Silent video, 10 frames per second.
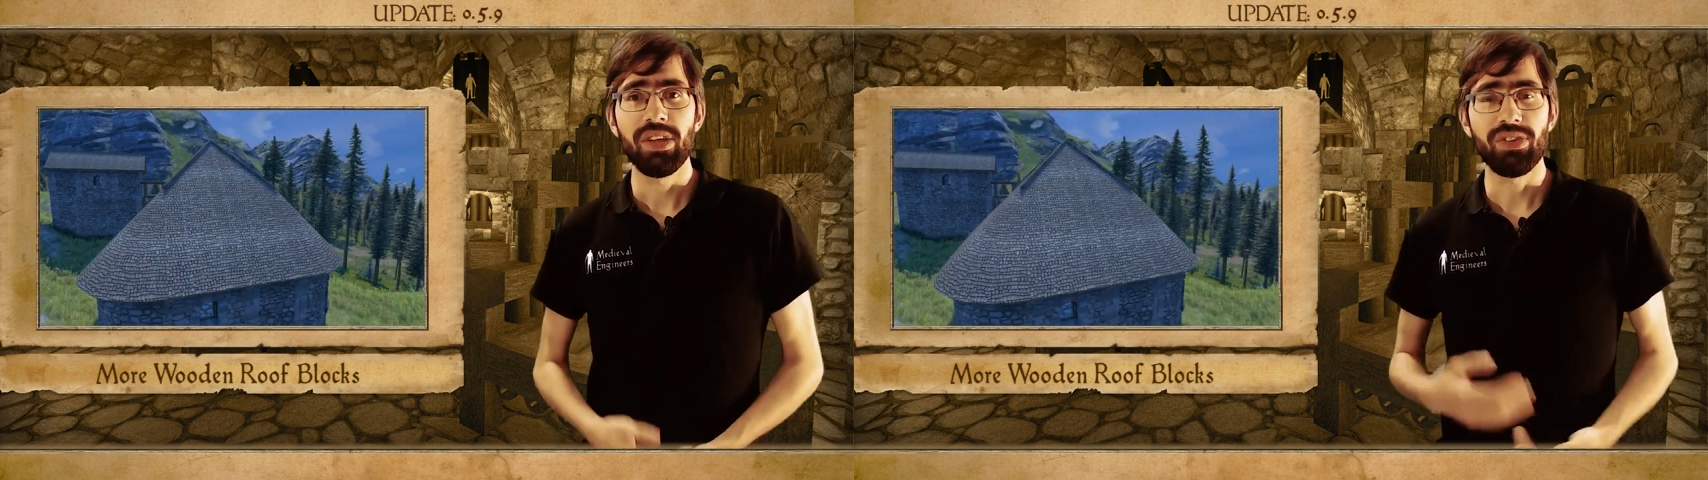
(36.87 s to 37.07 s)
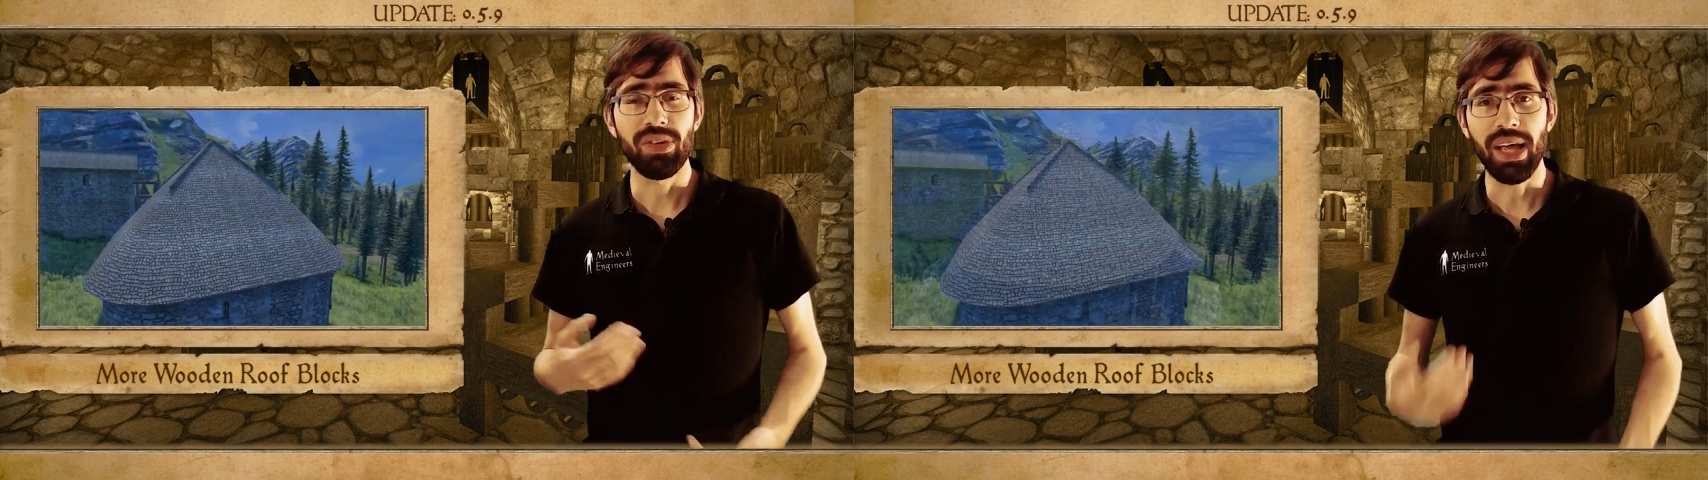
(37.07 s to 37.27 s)

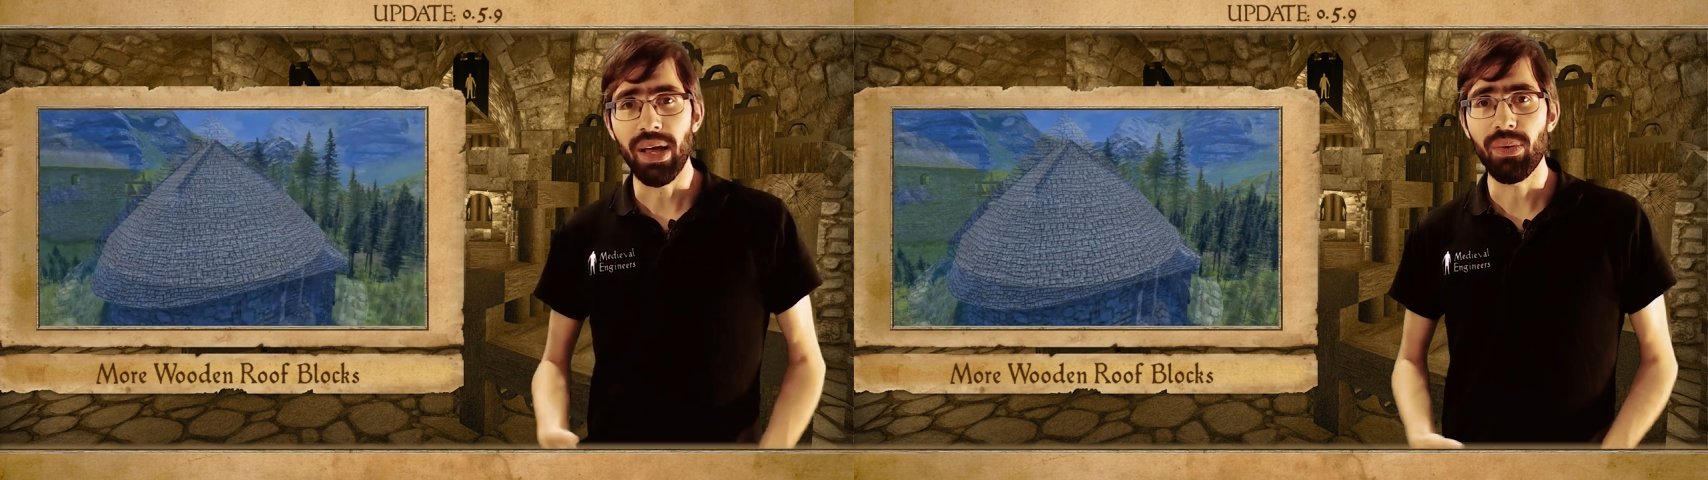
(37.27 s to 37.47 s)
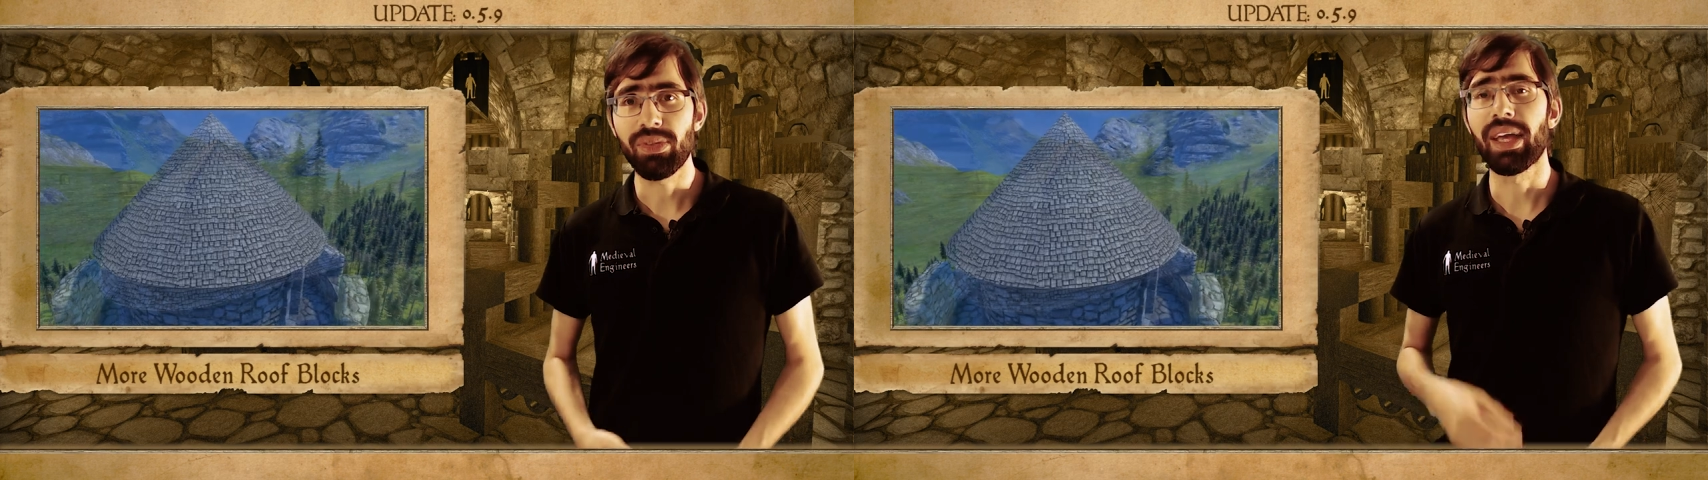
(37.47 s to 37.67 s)
so
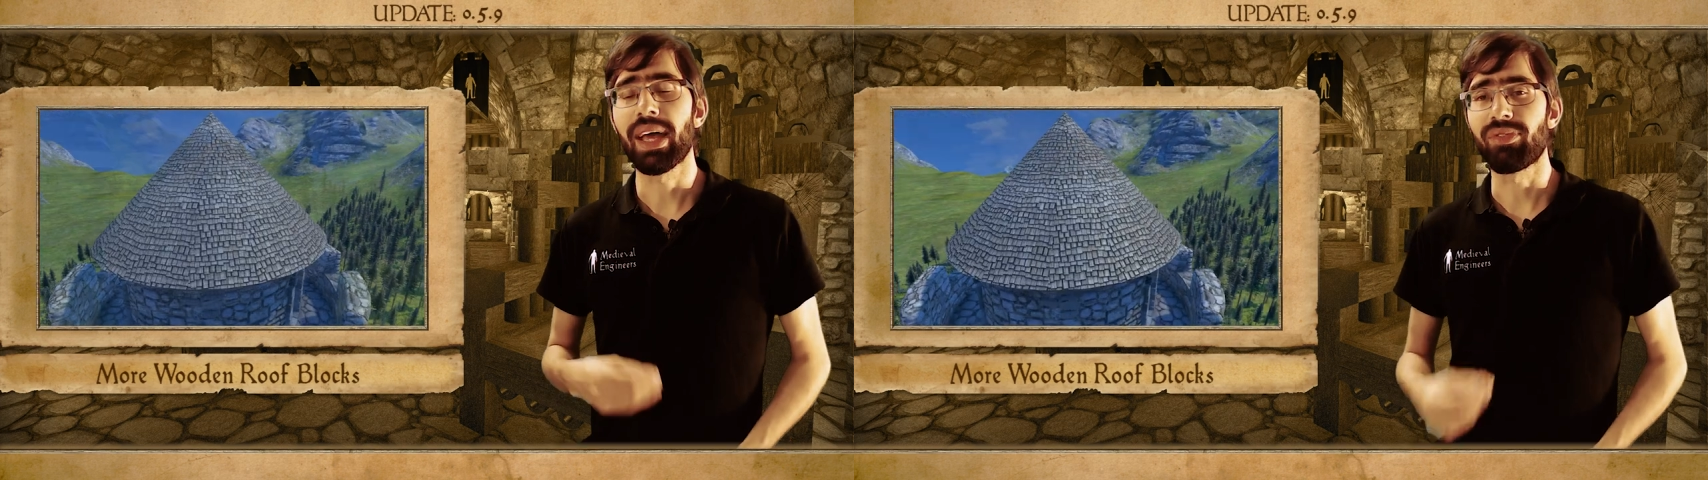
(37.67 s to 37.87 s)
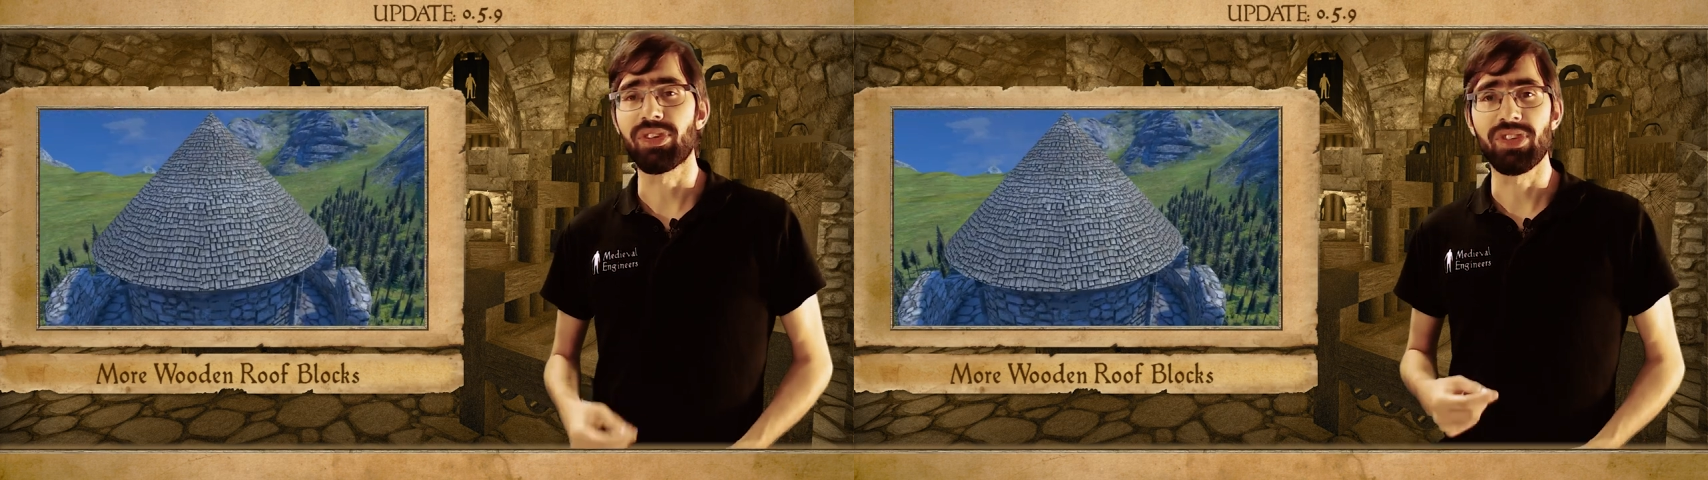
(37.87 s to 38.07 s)
now they
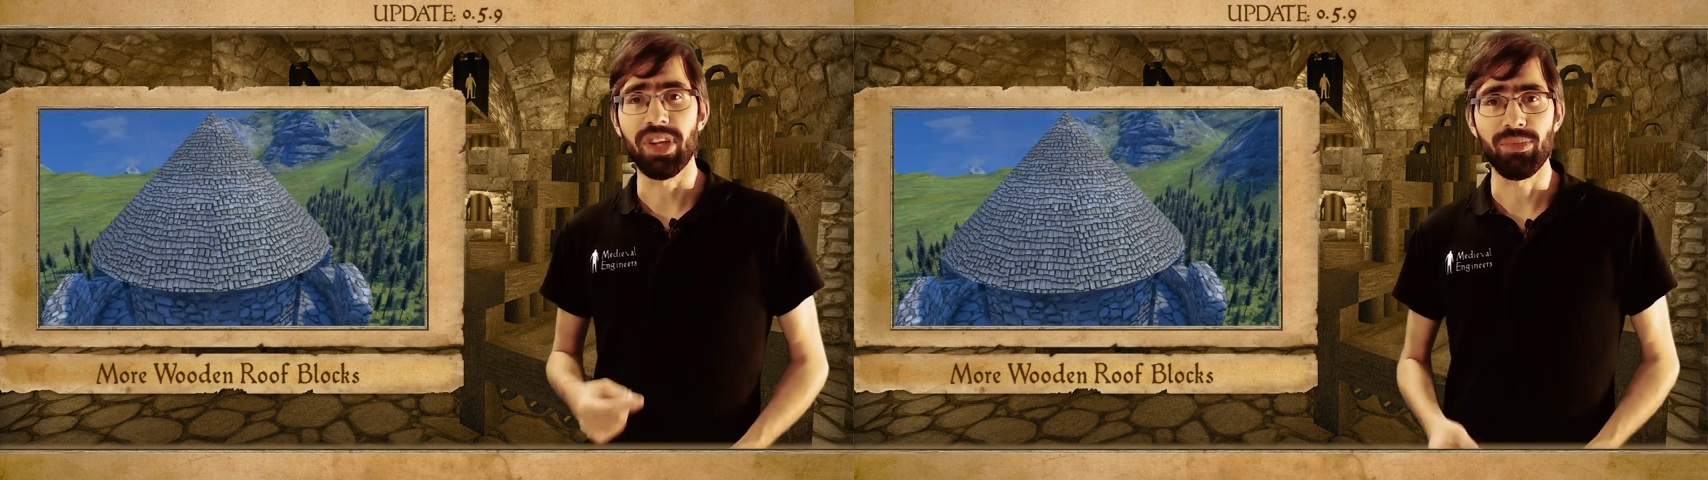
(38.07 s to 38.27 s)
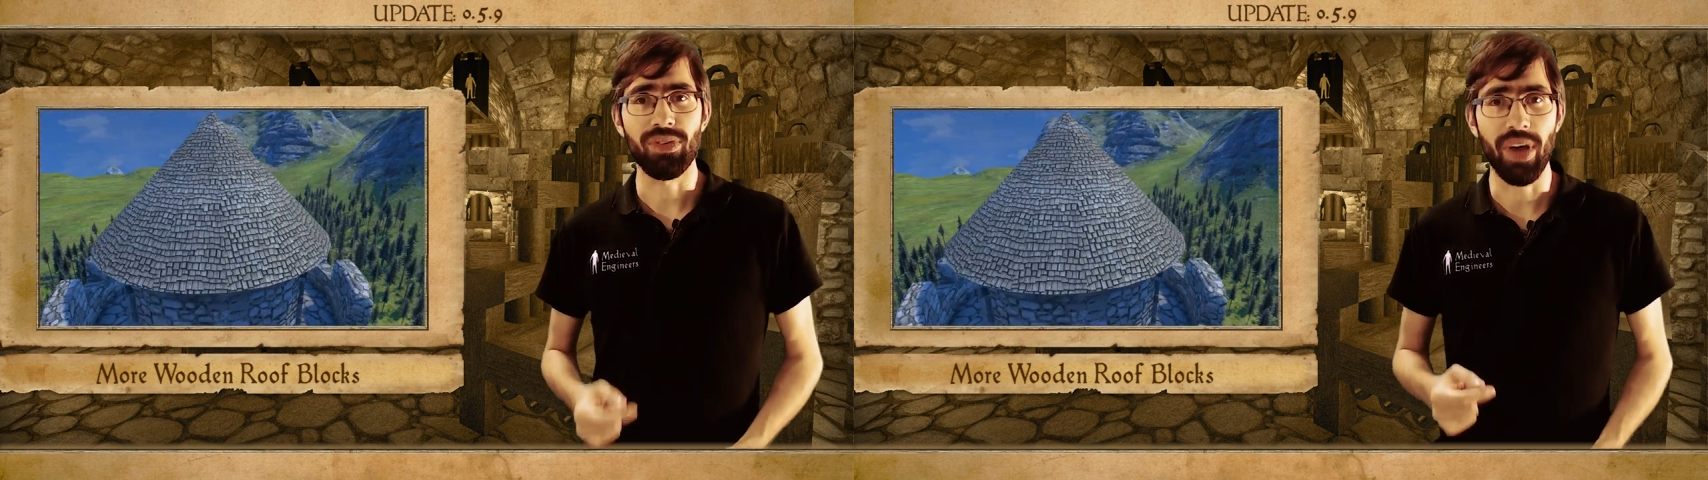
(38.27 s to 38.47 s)
have the
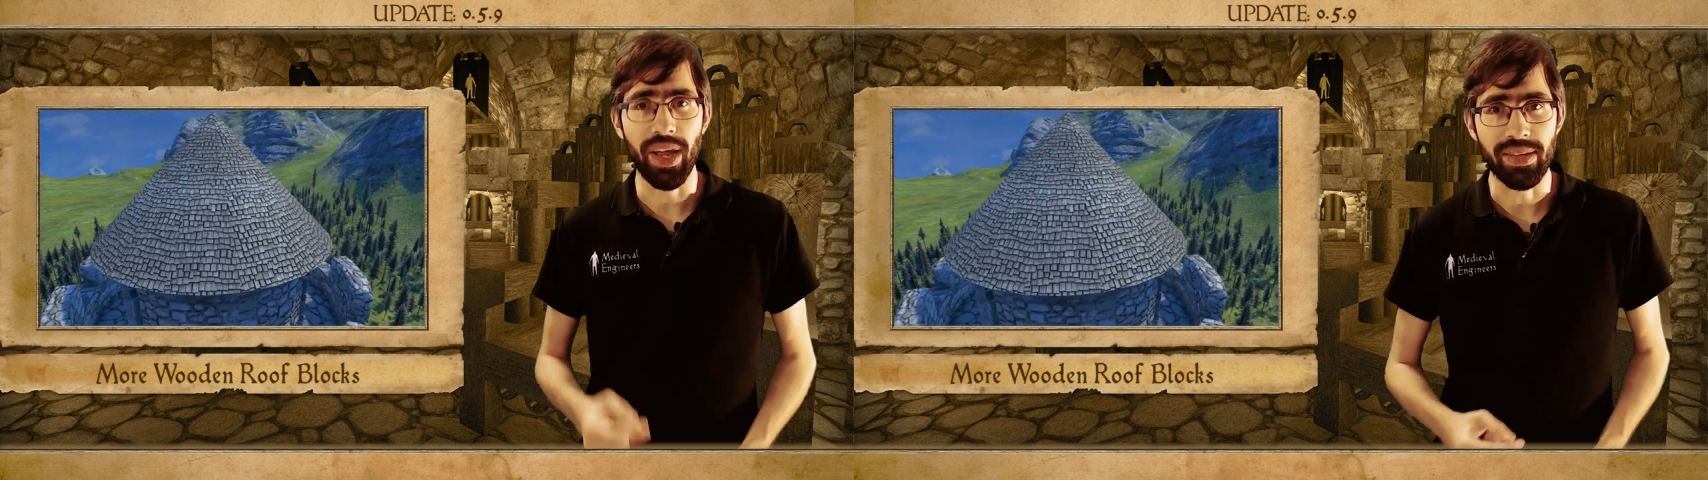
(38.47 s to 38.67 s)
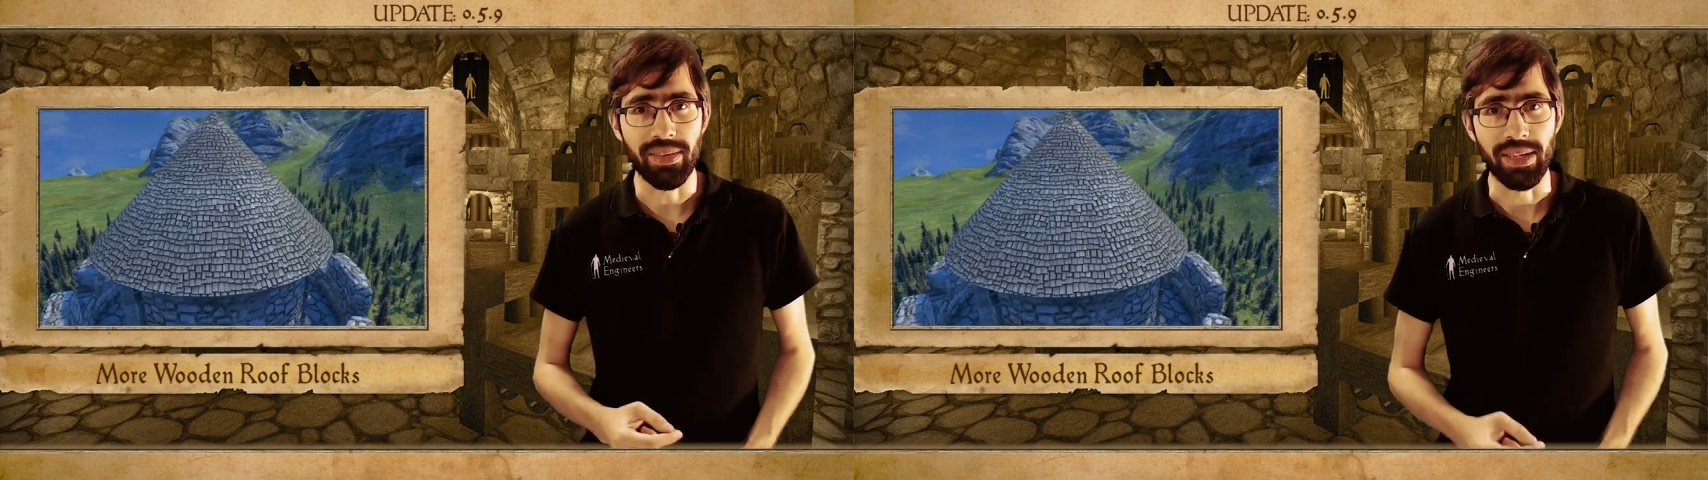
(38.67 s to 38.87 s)
same
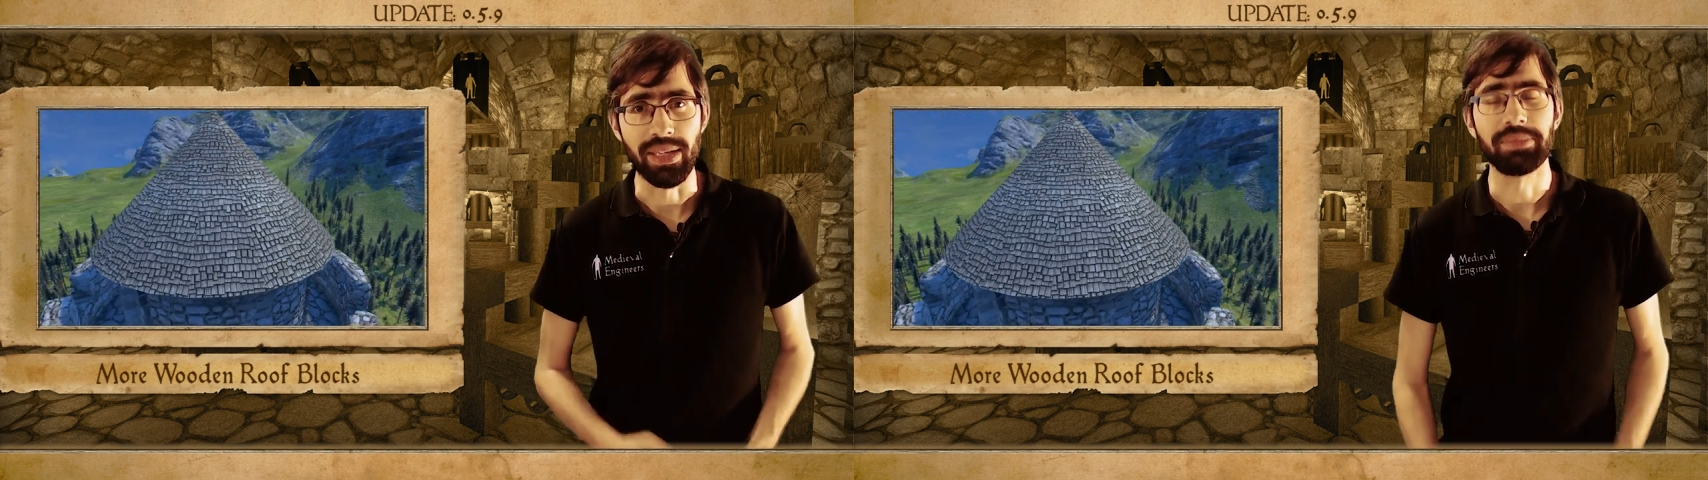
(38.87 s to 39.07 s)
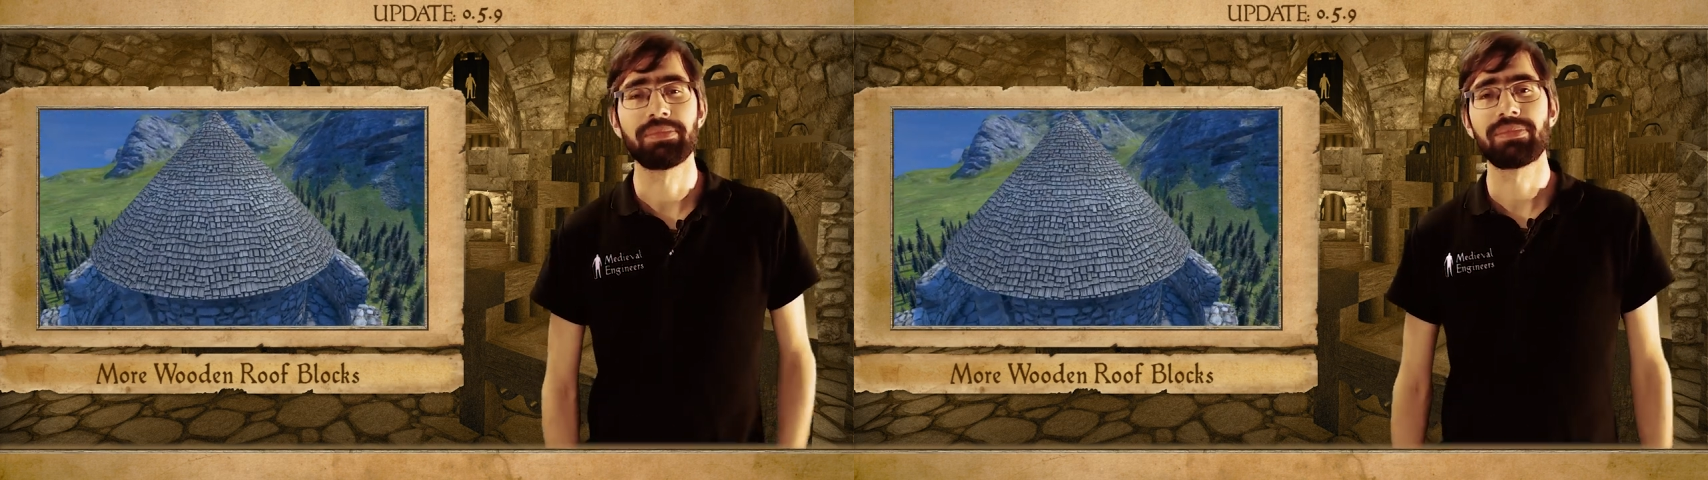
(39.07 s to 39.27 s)
variety.